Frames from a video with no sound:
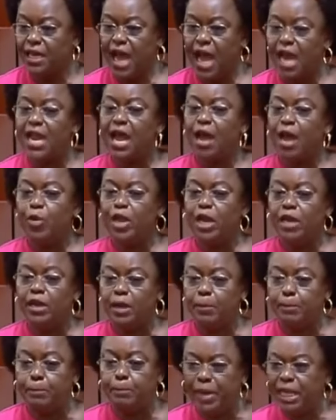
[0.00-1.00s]
And I will
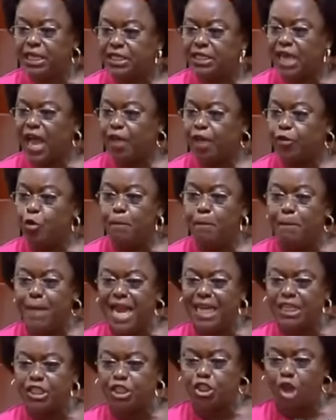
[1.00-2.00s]
repeat, are you
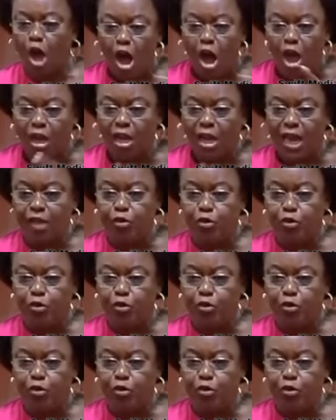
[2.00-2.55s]
mental?